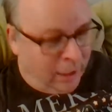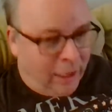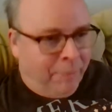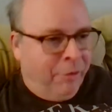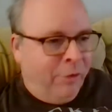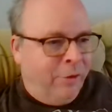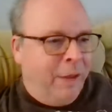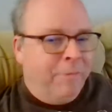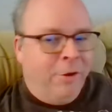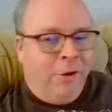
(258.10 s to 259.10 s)
Yep,
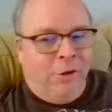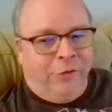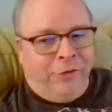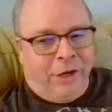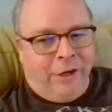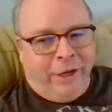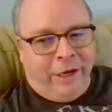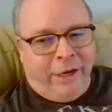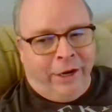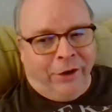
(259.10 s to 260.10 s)
okay, Bolo's settled
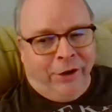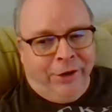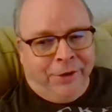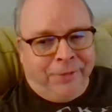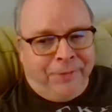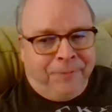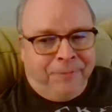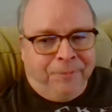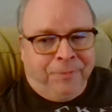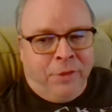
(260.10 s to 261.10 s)
in here.
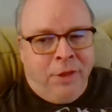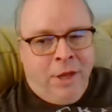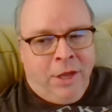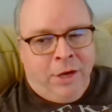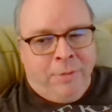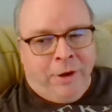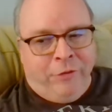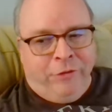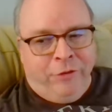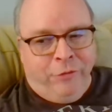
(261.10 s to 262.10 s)
Did my
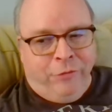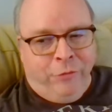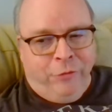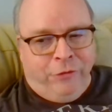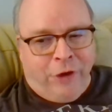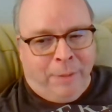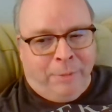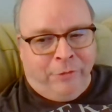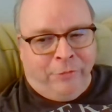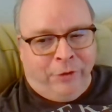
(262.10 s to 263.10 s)
food
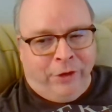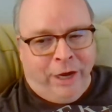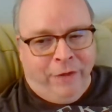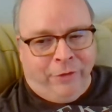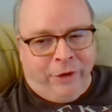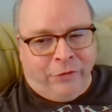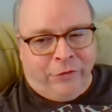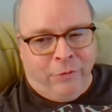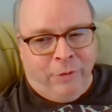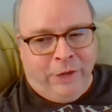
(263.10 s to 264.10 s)
shopping for today for the
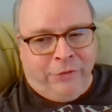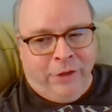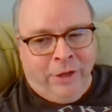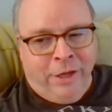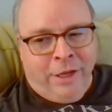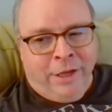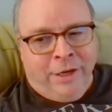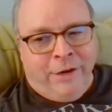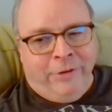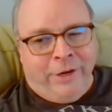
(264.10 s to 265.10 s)
next 2 weeks?
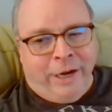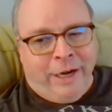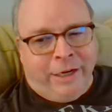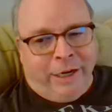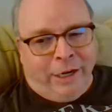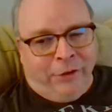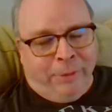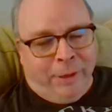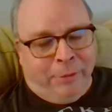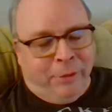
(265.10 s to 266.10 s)
No Diet Dr.
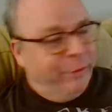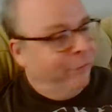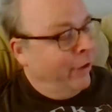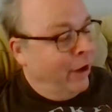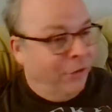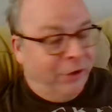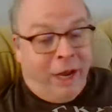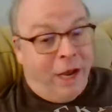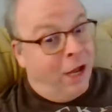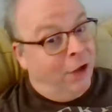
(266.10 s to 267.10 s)
Pepper to be found.
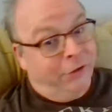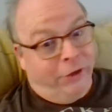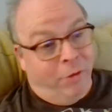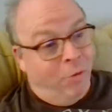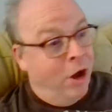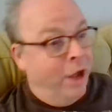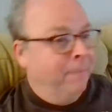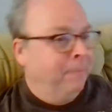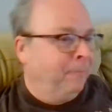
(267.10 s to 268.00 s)
Yeah, I'll tell you what.